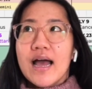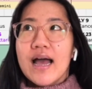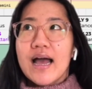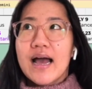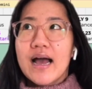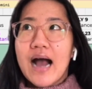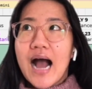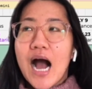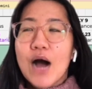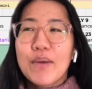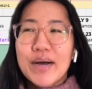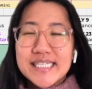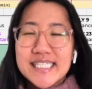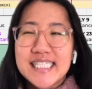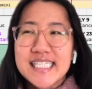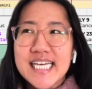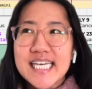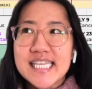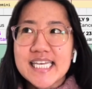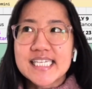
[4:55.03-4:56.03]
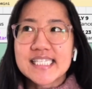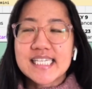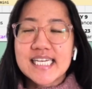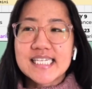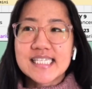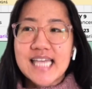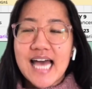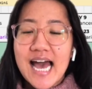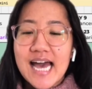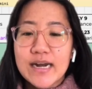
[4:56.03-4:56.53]
how I see this is
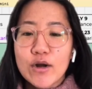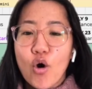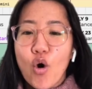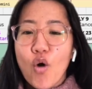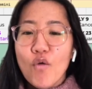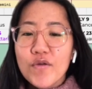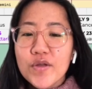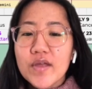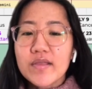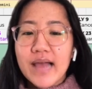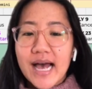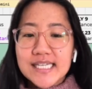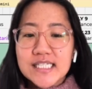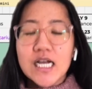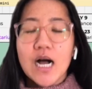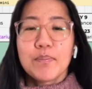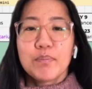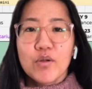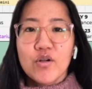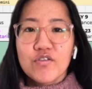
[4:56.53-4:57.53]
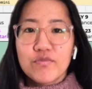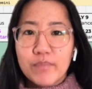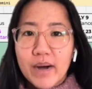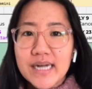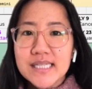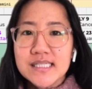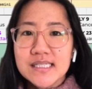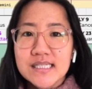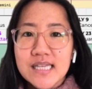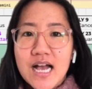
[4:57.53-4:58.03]
that over the last couple of
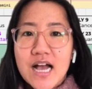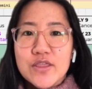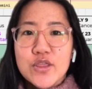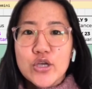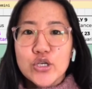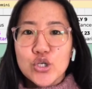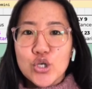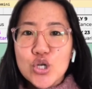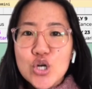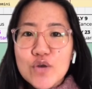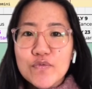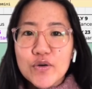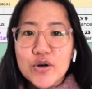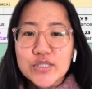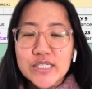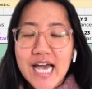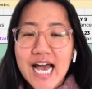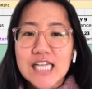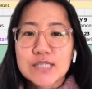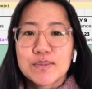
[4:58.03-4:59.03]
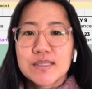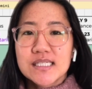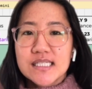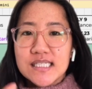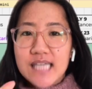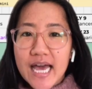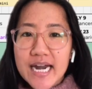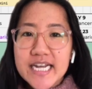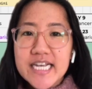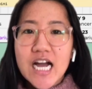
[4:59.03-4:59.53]
months, the universe has been
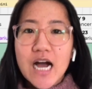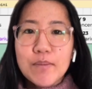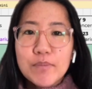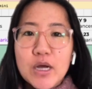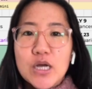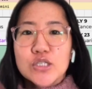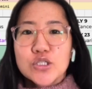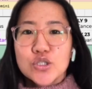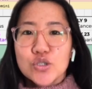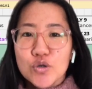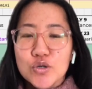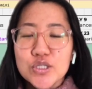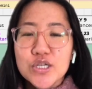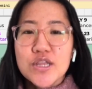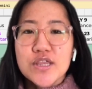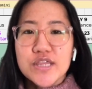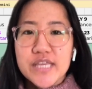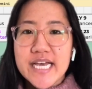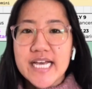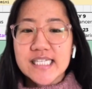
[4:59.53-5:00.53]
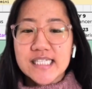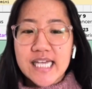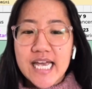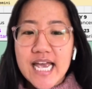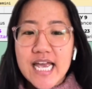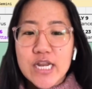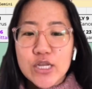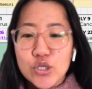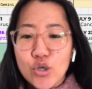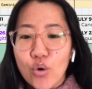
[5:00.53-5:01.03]
setting up certain things
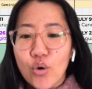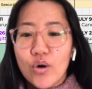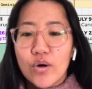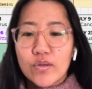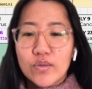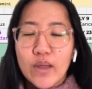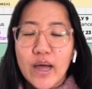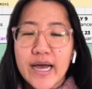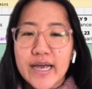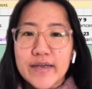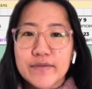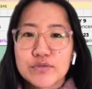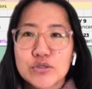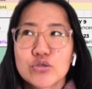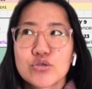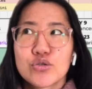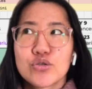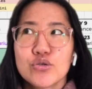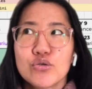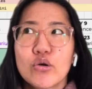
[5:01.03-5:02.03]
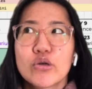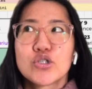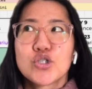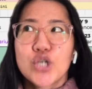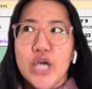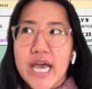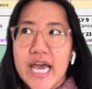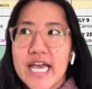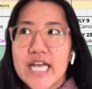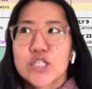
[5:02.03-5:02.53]
in your lives to
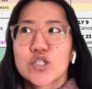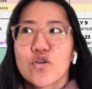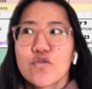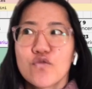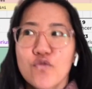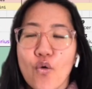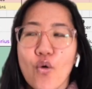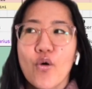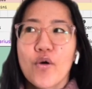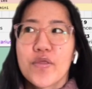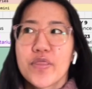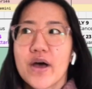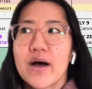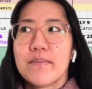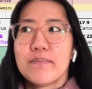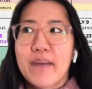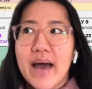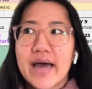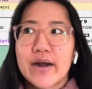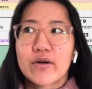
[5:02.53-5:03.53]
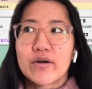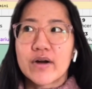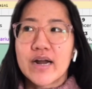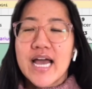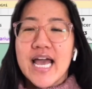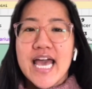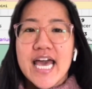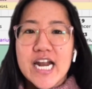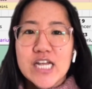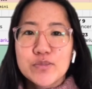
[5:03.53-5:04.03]
change for the better.
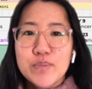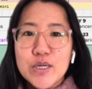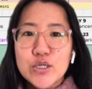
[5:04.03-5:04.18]
It has been